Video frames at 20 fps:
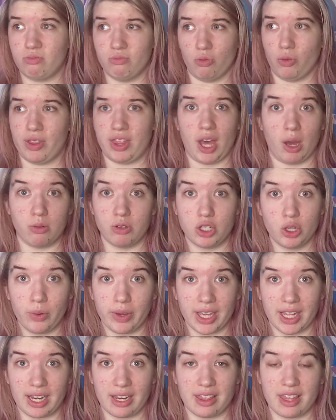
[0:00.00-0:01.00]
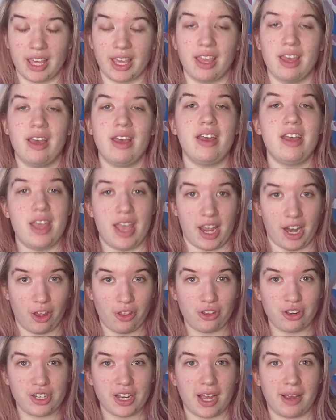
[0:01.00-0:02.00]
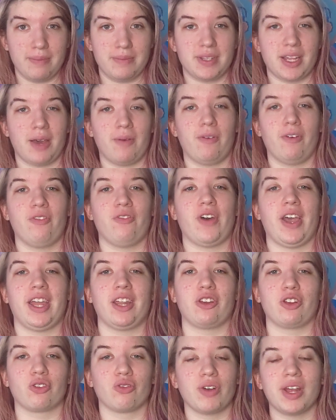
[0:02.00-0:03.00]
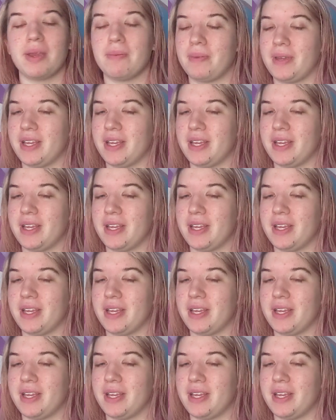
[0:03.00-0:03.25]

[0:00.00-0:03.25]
without doing anything, and other times I will find great